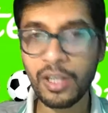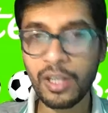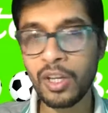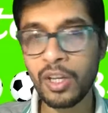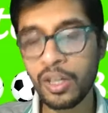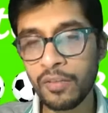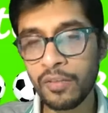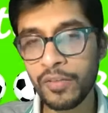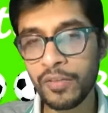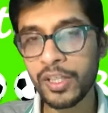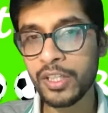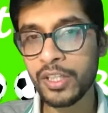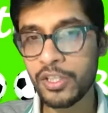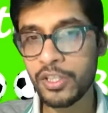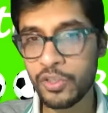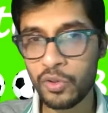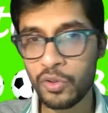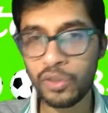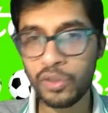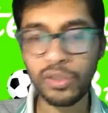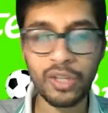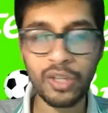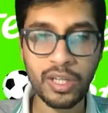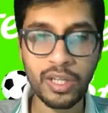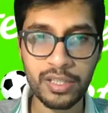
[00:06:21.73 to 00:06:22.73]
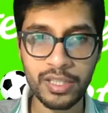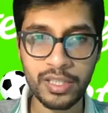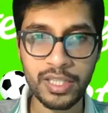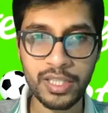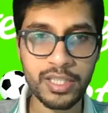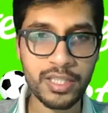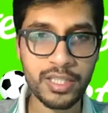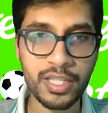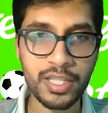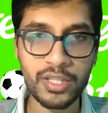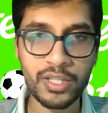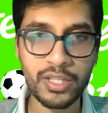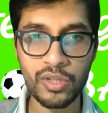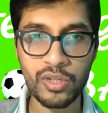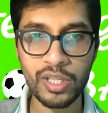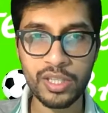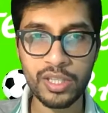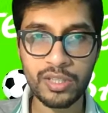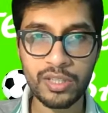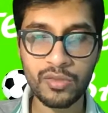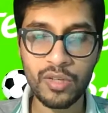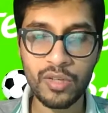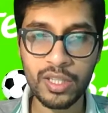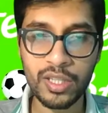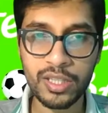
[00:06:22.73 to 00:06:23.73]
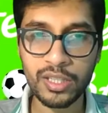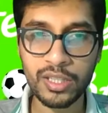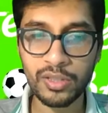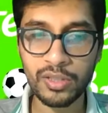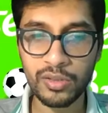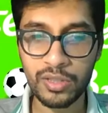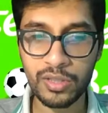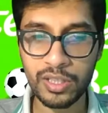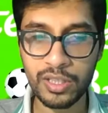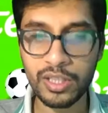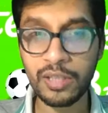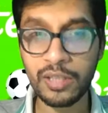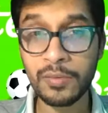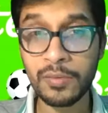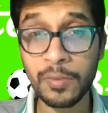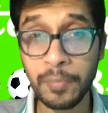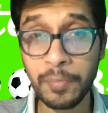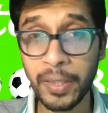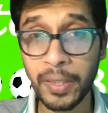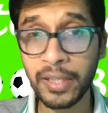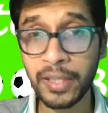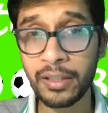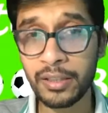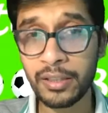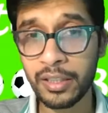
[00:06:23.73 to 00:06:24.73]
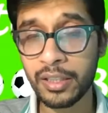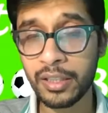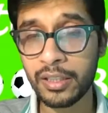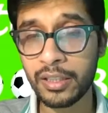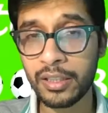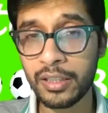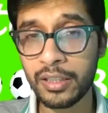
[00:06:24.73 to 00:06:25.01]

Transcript: A lot of wingers don't cross these days, so his crossing looks a little bit better than